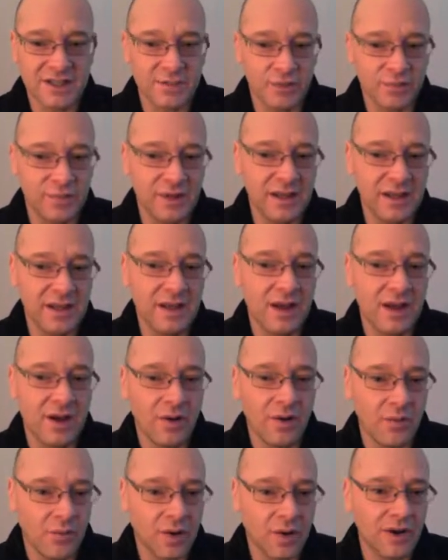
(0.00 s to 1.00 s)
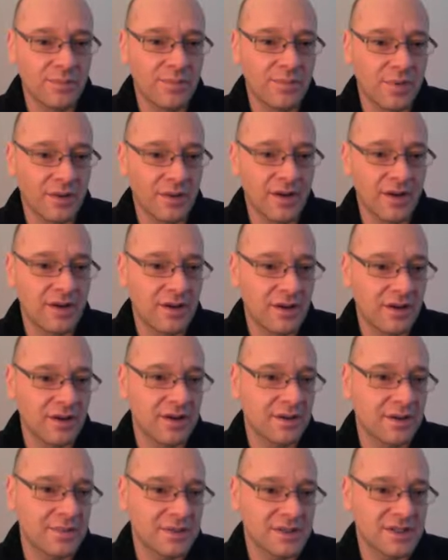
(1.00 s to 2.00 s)
would be
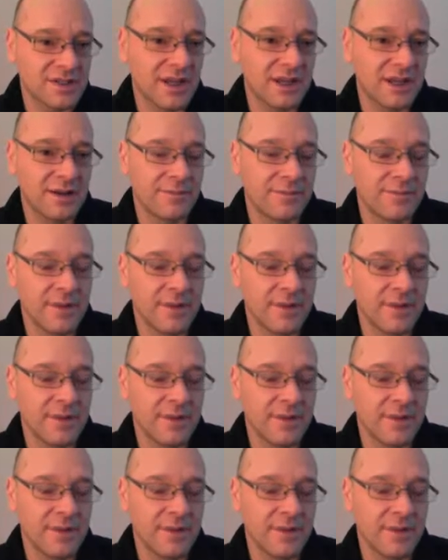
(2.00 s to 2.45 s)
1.9%.